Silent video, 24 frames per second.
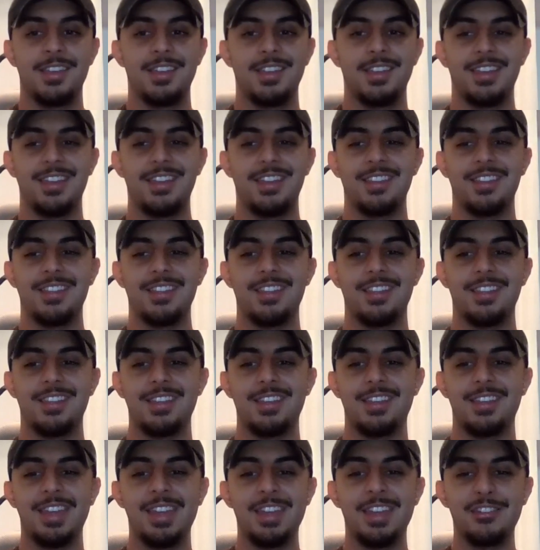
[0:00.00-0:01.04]

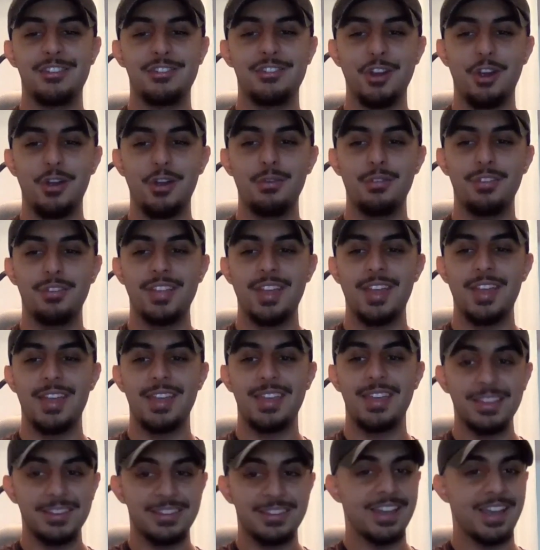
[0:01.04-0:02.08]
it shows that
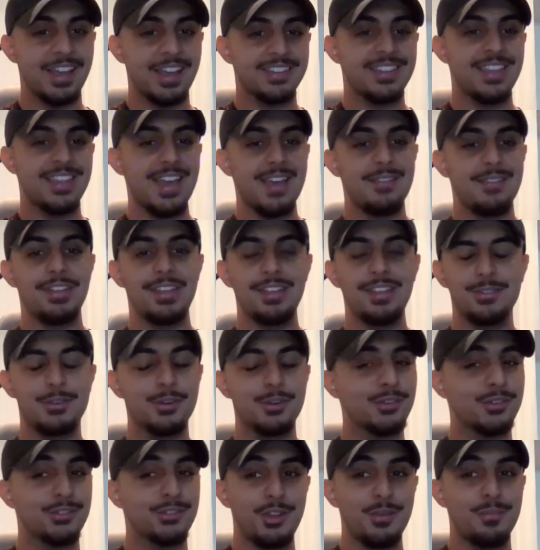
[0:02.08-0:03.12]
he's
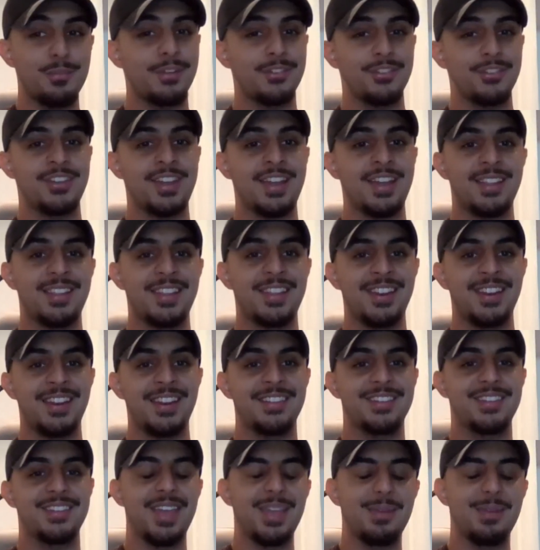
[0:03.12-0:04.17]
got so much talent in
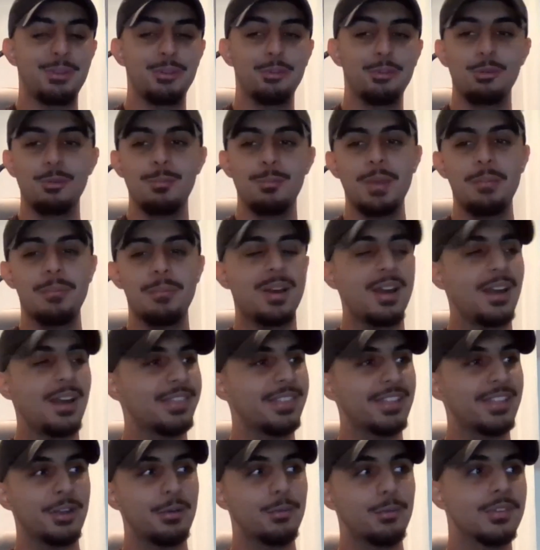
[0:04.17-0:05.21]
his game. And you'll remember, I
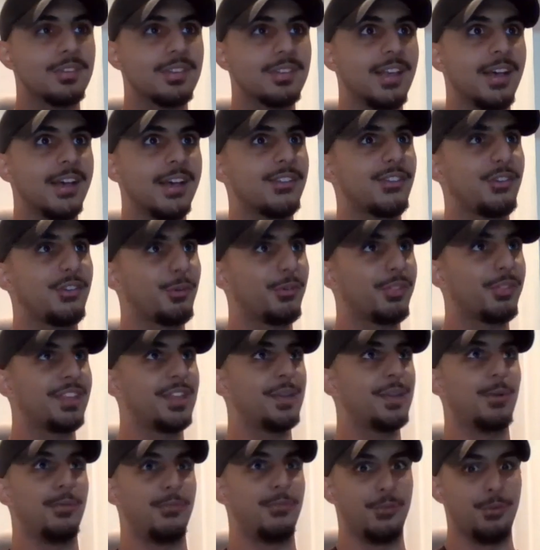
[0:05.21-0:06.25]
think it was last year or the
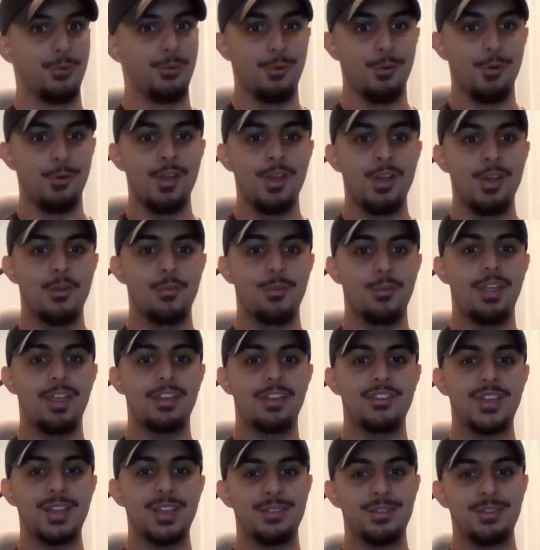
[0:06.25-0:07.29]
year before,
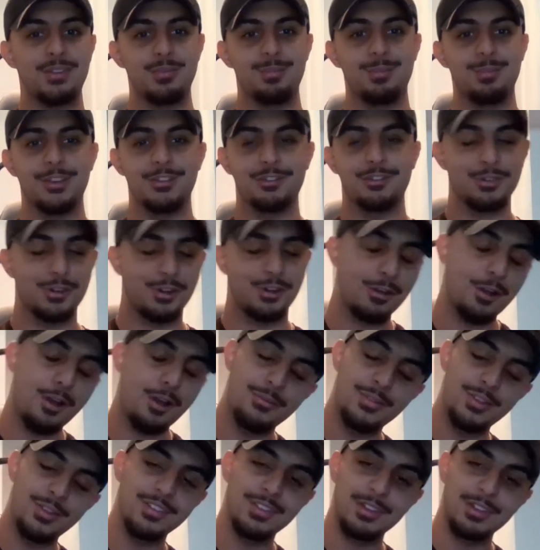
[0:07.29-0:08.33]
when Jason Demetrio,
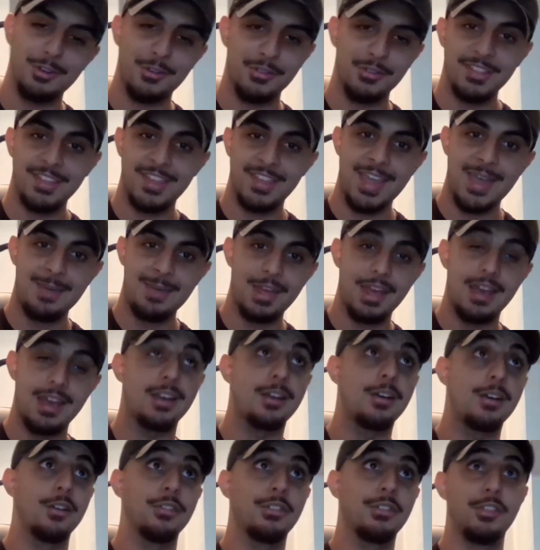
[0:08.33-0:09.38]
obviously not the
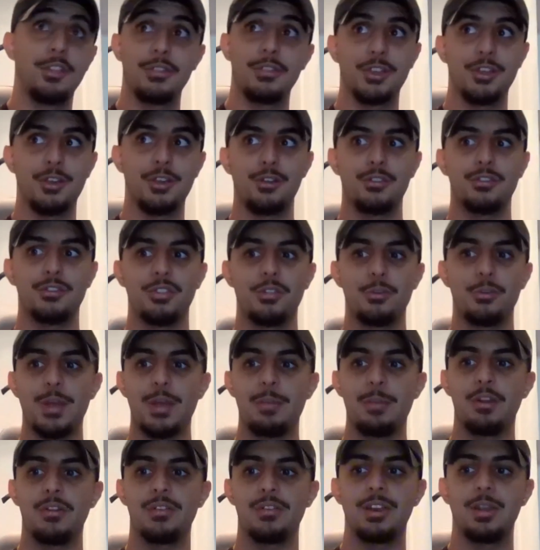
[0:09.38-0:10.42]
coach of the
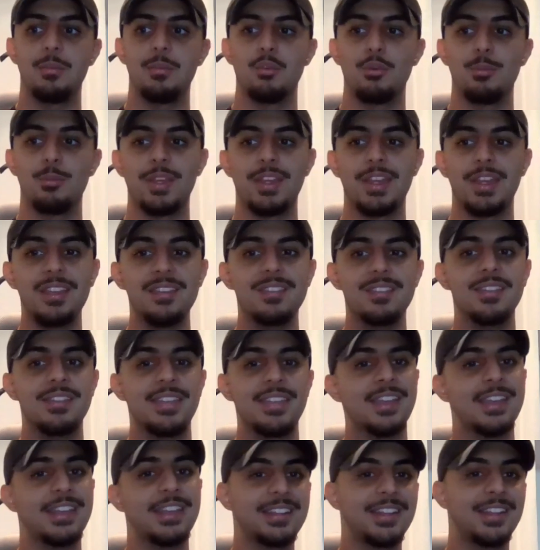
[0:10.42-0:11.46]
Rabbitohs anymore, but he said
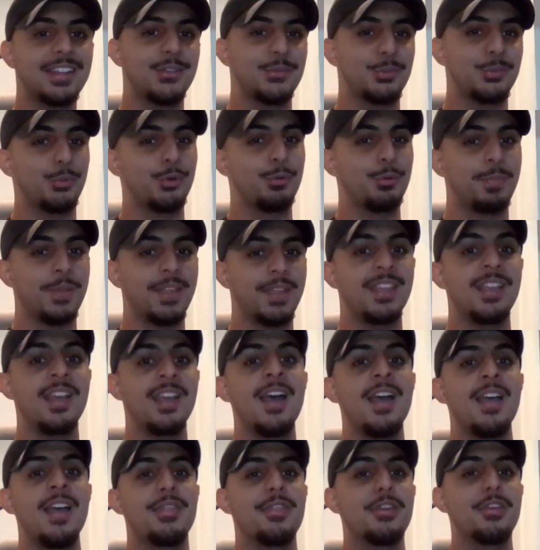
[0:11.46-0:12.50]
that Ilias would be
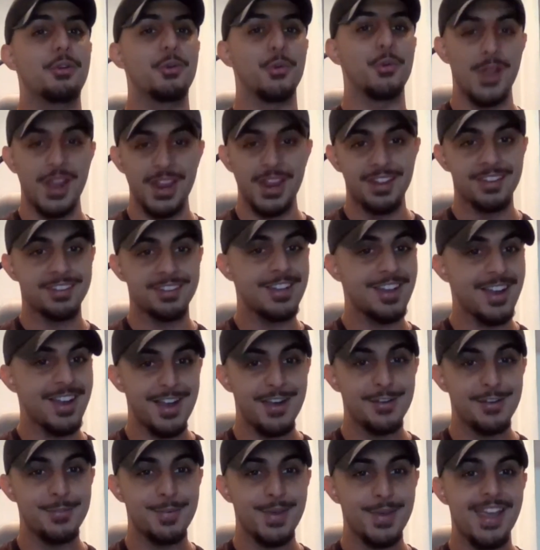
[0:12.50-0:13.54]
the greatest
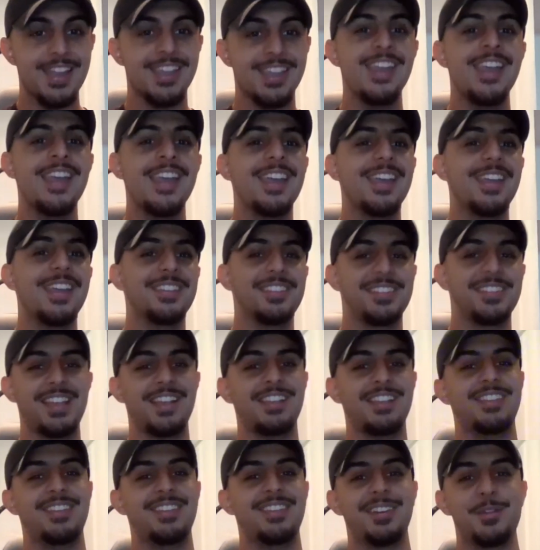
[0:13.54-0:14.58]
halfback in
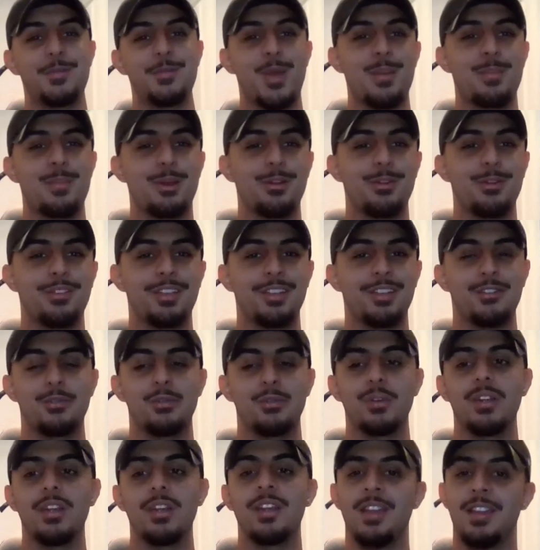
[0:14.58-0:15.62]
South Sydney Rabbitohs
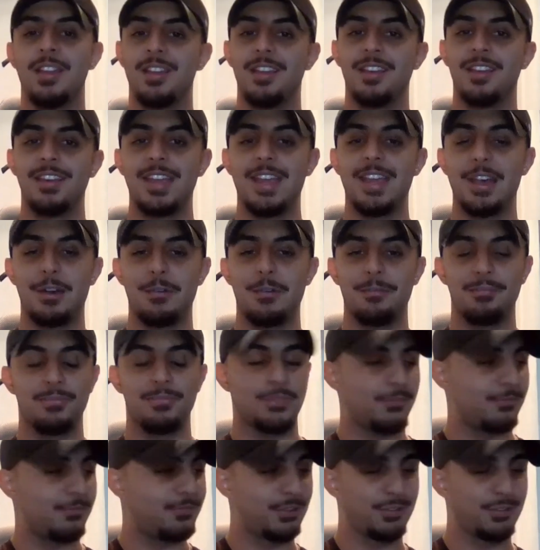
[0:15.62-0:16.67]
history. Now,
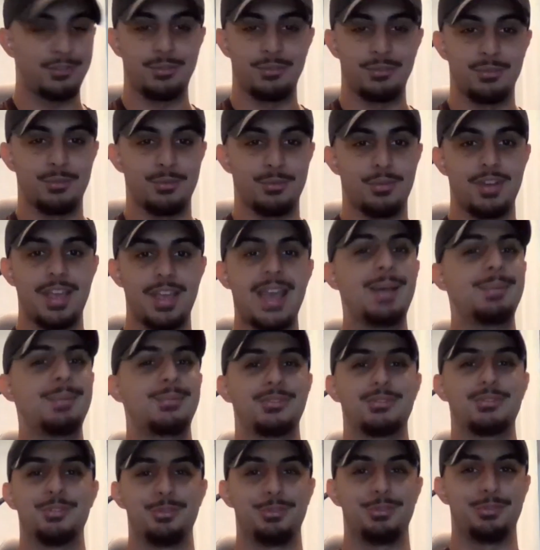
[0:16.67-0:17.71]
first of all,
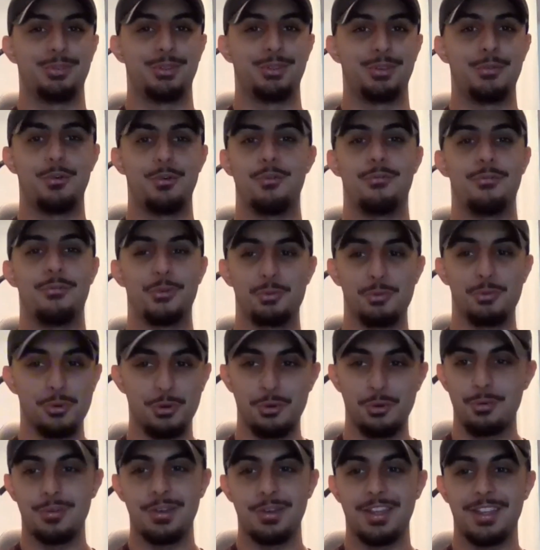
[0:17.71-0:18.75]
absolutely awful
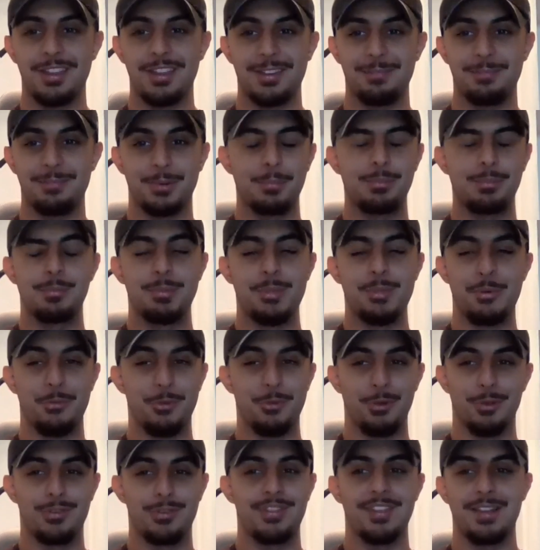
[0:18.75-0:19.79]
call, and probably the
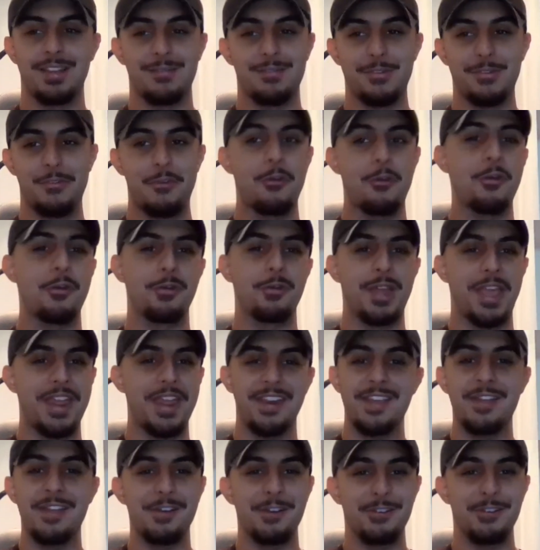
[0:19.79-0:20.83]
worst thing I've ever heard
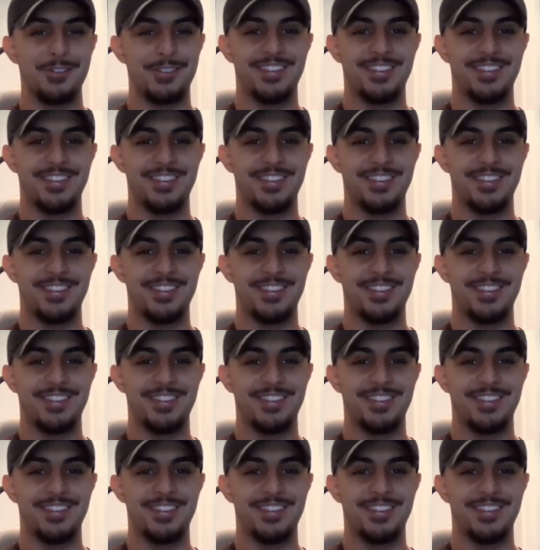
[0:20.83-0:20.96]
any coach